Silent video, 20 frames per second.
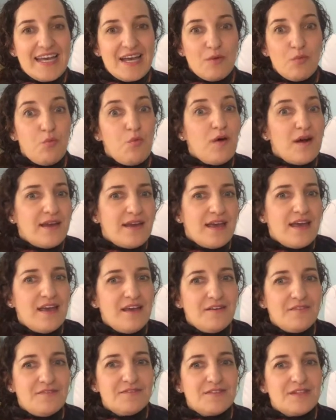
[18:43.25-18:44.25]
What
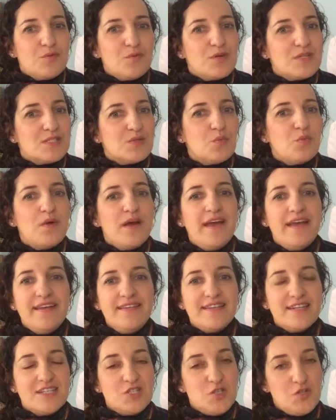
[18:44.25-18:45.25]
if there was a
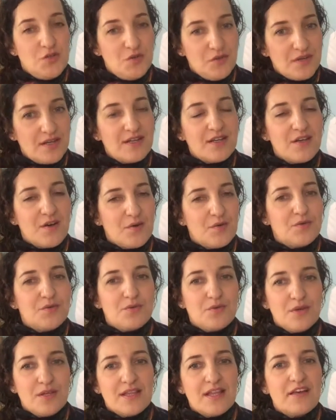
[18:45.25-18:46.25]
way that you can go
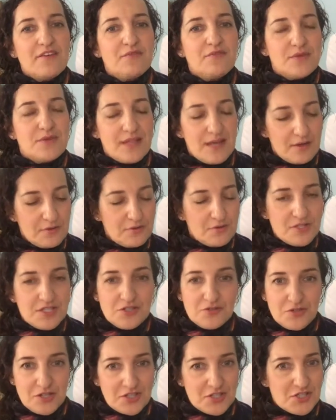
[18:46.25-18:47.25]
through your life without
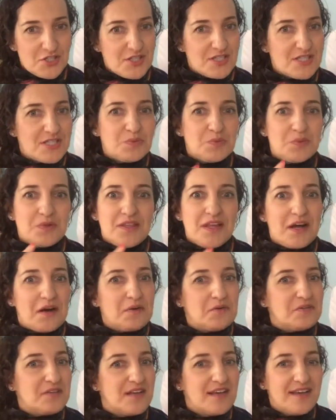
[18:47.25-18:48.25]
restrictions,
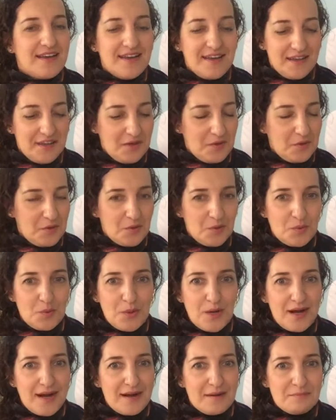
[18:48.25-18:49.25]
without,
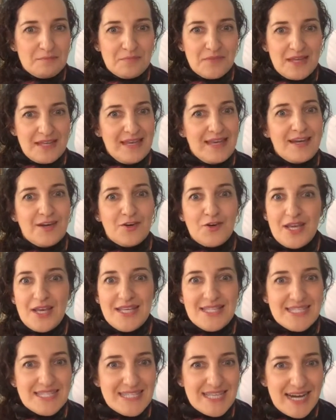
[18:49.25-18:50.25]
any
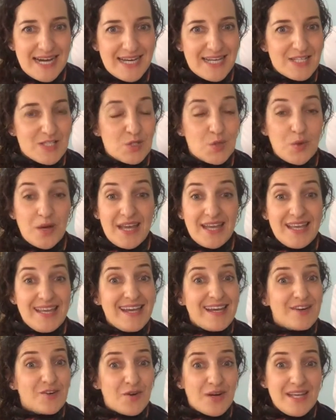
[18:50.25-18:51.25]
crazy diets or
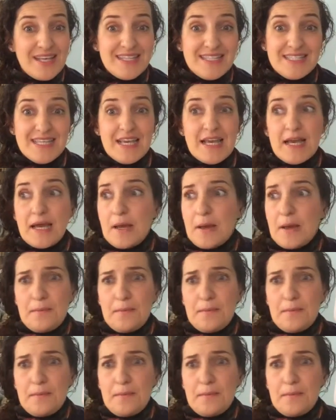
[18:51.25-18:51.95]
any crazy,